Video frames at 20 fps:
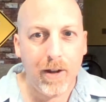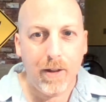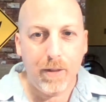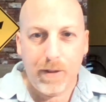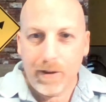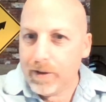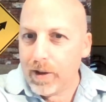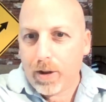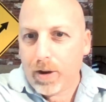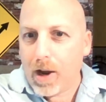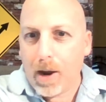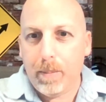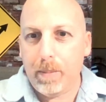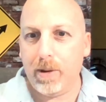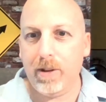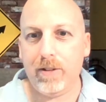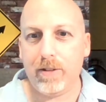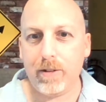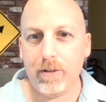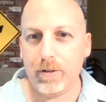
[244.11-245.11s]
These other
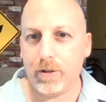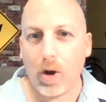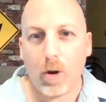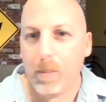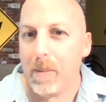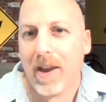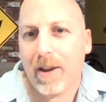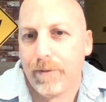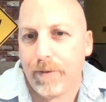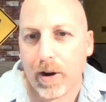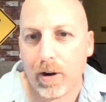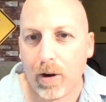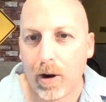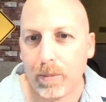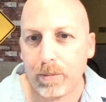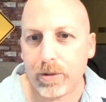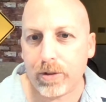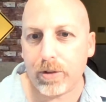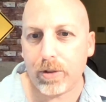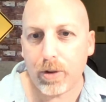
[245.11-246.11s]
companies don't make
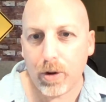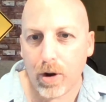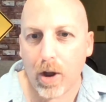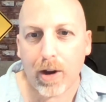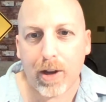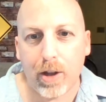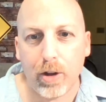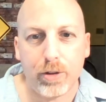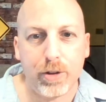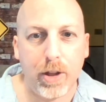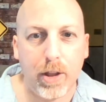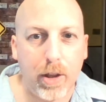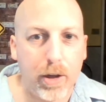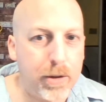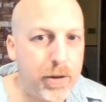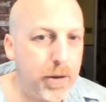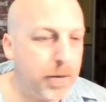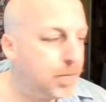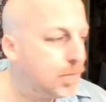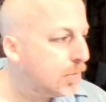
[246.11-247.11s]
firearms. They're not guilty.
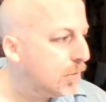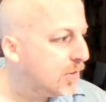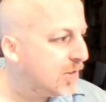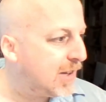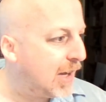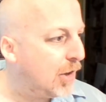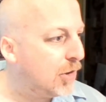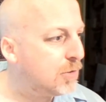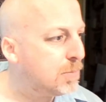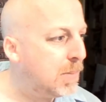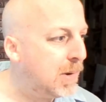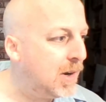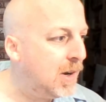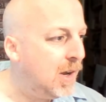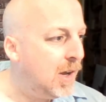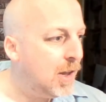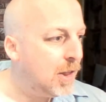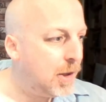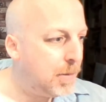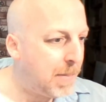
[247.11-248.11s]
The salesmen,
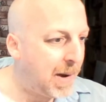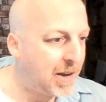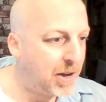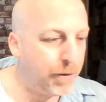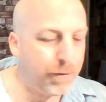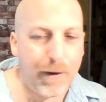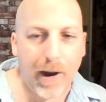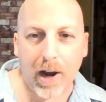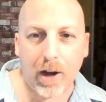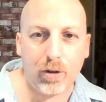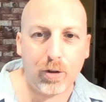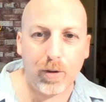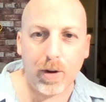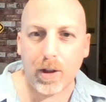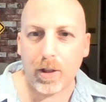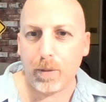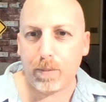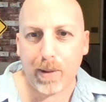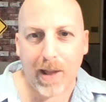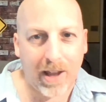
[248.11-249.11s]
the
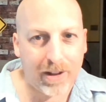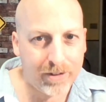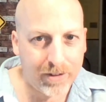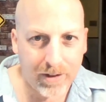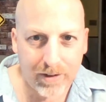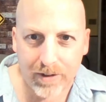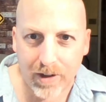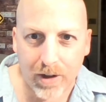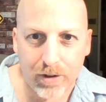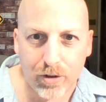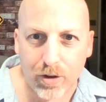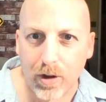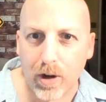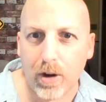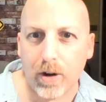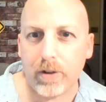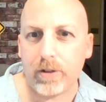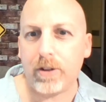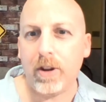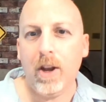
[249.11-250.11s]
manufacturing, the plastics
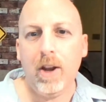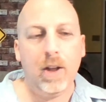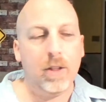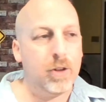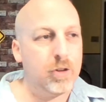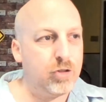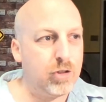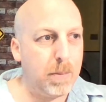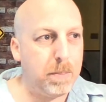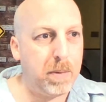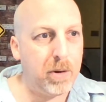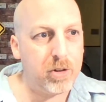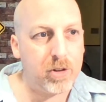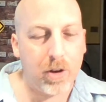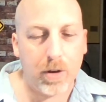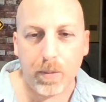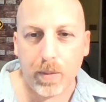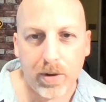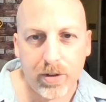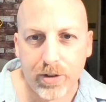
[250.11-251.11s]
engineers, the shippers
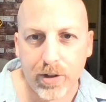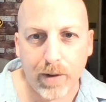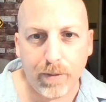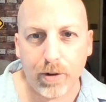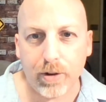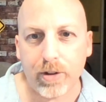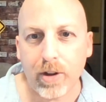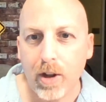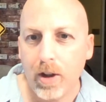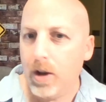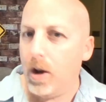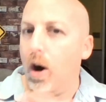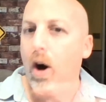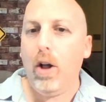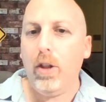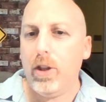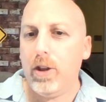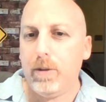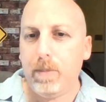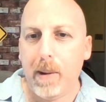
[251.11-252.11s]
and the receivers, all
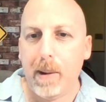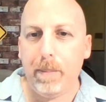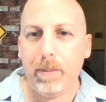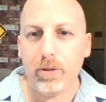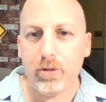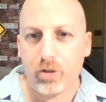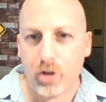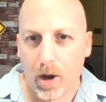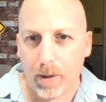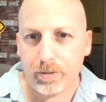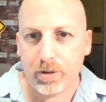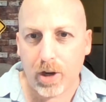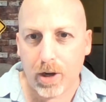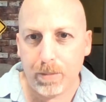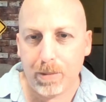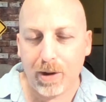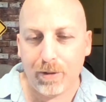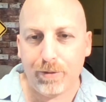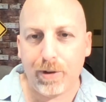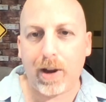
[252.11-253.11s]
these people's jobs are going to
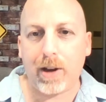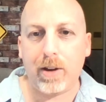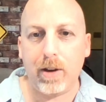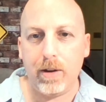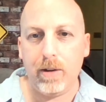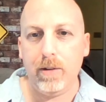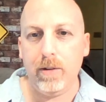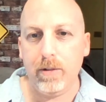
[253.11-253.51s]
be affected.